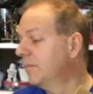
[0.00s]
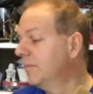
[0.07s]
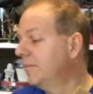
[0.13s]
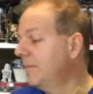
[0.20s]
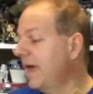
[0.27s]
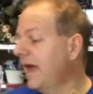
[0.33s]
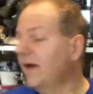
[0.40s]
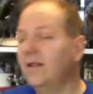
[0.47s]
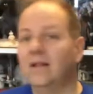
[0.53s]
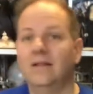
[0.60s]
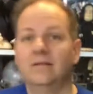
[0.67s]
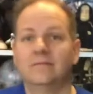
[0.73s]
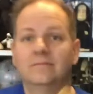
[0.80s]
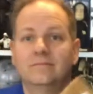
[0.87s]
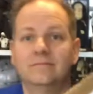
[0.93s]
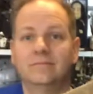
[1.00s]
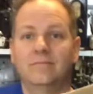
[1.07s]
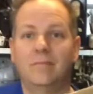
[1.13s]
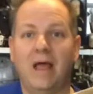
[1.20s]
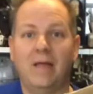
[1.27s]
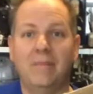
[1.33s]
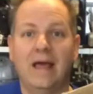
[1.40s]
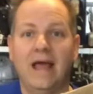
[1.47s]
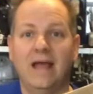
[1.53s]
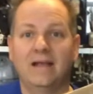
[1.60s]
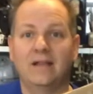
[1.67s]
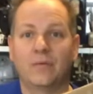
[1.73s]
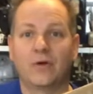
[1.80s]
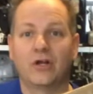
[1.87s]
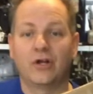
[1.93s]
mailbag
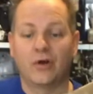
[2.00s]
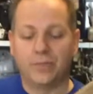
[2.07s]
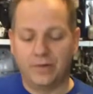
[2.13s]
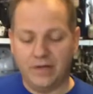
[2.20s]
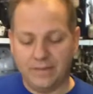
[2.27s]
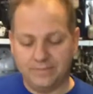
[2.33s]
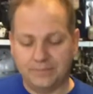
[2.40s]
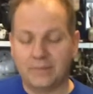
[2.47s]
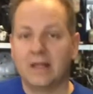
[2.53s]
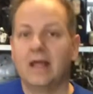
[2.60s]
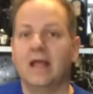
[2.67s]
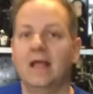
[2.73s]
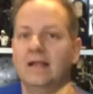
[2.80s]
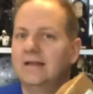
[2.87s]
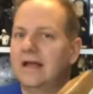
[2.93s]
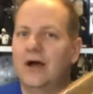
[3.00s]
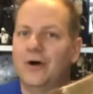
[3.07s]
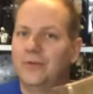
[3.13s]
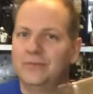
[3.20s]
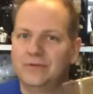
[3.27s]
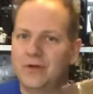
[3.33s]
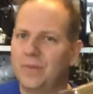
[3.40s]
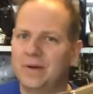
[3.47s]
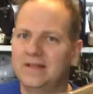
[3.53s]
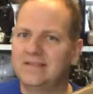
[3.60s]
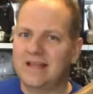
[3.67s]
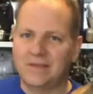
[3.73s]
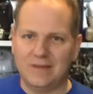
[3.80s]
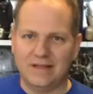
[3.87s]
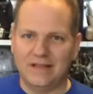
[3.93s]
that we're going to open up. Now, nobody
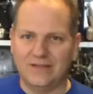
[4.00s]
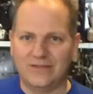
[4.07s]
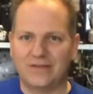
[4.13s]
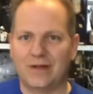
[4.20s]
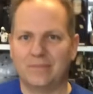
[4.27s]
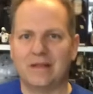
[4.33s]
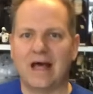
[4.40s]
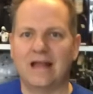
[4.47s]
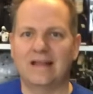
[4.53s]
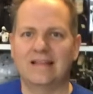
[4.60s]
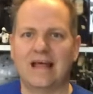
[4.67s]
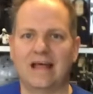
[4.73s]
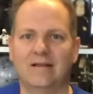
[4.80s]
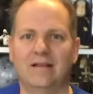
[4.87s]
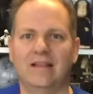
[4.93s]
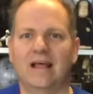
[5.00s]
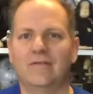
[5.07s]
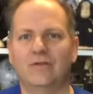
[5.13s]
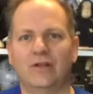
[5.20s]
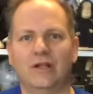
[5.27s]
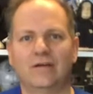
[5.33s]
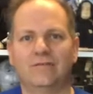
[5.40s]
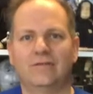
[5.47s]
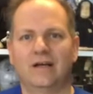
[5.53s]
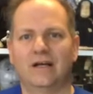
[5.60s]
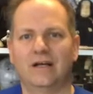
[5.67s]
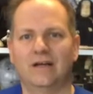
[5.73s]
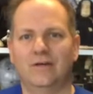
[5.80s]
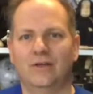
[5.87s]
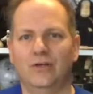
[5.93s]
send me this. I'm not at that level of
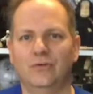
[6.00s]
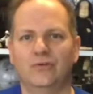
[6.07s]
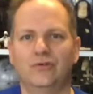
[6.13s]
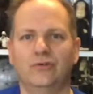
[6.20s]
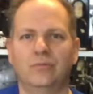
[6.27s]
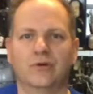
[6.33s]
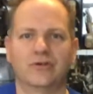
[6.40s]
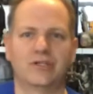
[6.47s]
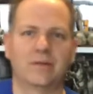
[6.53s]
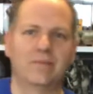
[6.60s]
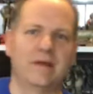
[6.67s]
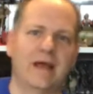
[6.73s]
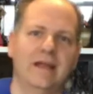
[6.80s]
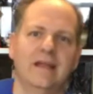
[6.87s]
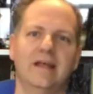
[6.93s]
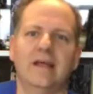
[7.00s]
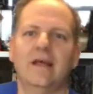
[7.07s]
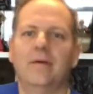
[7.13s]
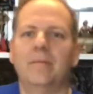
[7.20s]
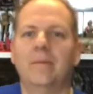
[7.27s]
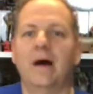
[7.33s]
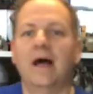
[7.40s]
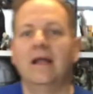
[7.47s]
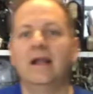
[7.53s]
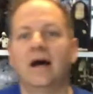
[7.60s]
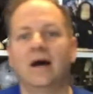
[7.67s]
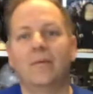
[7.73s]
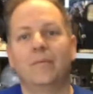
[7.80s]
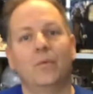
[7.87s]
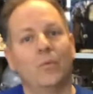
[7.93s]
YouTubership yet.
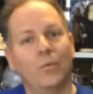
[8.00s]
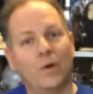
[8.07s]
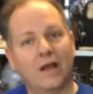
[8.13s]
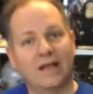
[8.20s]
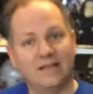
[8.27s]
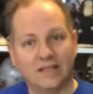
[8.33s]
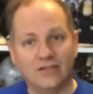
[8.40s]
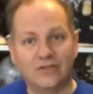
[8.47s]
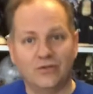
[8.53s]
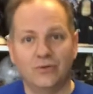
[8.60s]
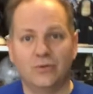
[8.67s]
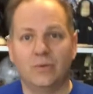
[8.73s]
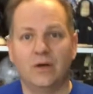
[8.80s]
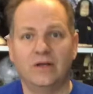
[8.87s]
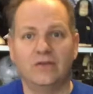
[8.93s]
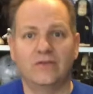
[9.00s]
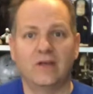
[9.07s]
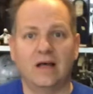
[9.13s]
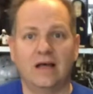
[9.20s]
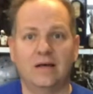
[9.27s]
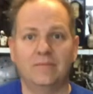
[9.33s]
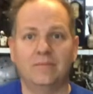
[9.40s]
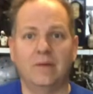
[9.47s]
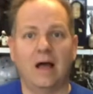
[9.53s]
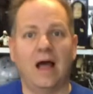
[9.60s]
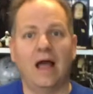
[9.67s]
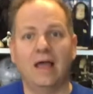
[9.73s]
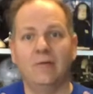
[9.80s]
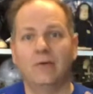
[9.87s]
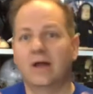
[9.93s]
But what I did do was
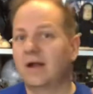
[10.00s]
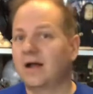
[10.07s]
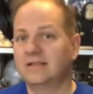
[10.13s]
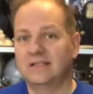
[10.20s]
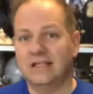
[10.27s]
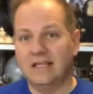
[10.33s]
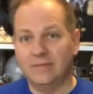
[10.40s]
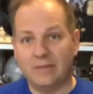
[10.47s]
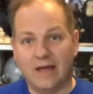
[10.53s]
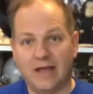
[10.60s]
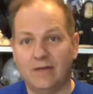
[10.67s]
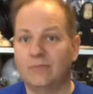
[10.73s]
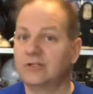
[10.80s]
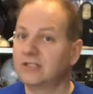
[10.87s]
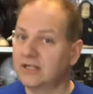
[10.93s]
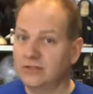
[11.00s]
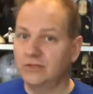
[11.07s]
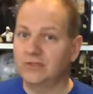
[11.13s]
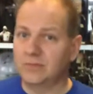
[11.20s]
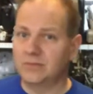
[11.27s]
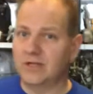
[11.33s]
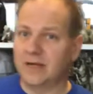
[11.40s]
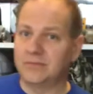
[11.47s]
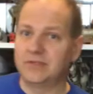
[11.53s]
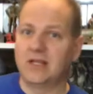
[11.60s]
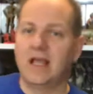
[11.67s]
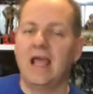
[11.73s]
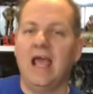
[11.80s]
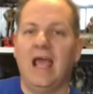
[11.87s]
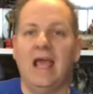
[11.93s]
I went on to eBay, which I do sometimes,
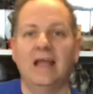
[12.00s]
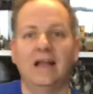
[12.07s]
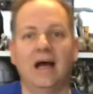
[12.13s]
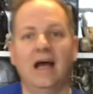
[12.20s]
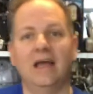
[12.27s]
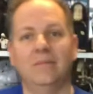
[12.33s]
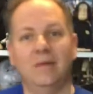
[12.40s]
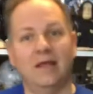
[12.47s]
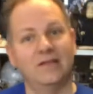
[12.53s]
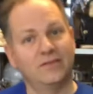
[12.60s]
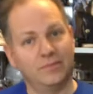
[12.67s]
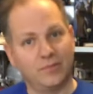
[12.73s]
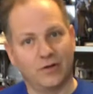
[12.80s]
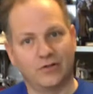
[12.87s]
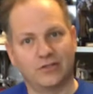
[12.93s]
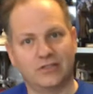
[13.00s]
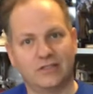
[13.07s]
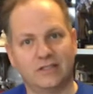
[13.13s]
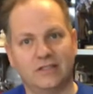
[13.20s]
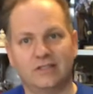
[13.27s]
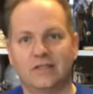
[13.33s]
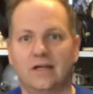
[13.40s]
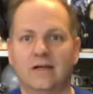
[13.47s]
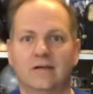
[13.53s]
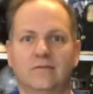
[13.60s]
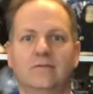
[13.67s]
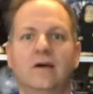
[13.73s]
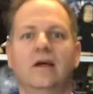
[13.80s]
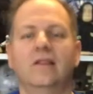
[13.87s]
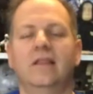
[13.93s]
and I made some purchases of